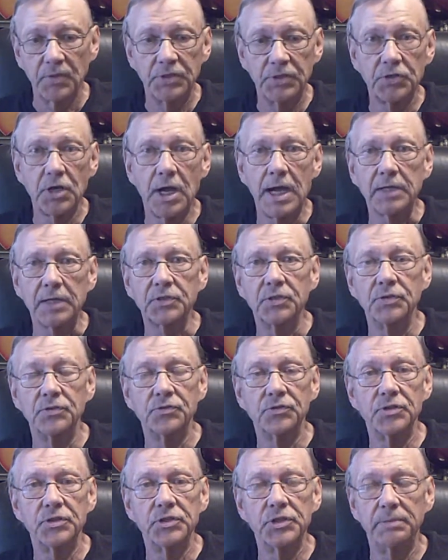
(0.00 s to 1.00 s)

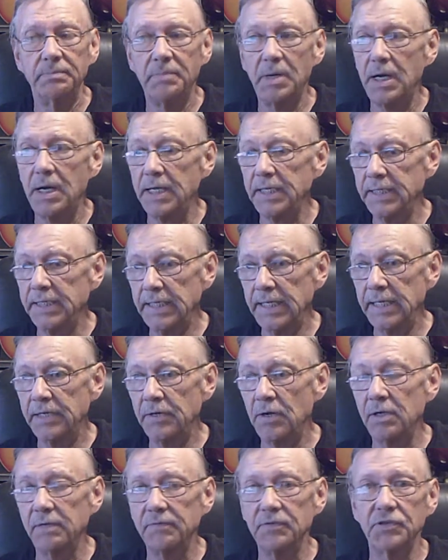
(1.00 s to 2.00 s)
toxins in your body, and
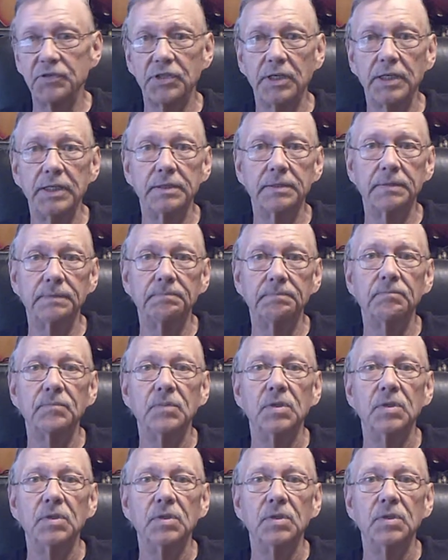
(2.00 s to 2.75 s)
all of a sudden